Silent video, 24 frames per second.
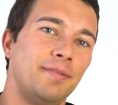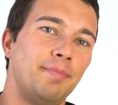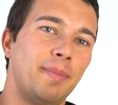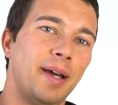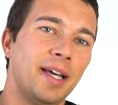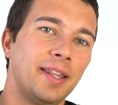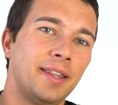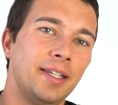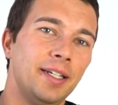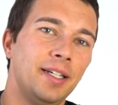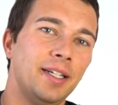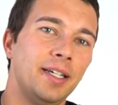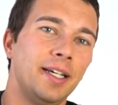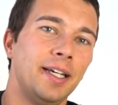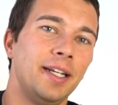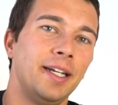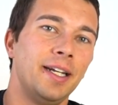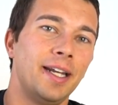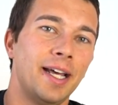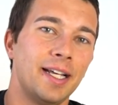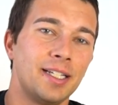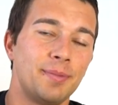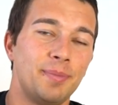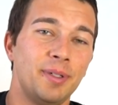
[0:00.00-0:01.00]
method and
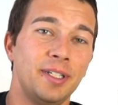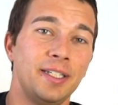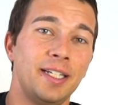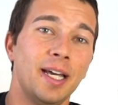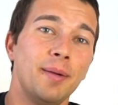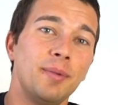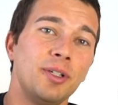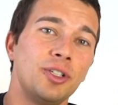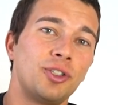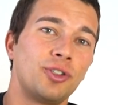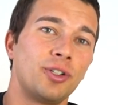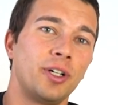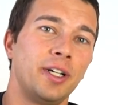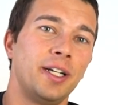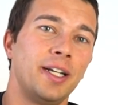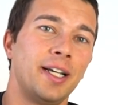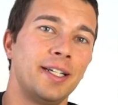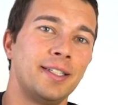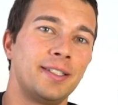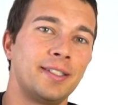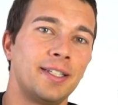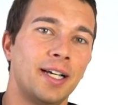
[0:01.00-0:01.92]
it has been demonstrated as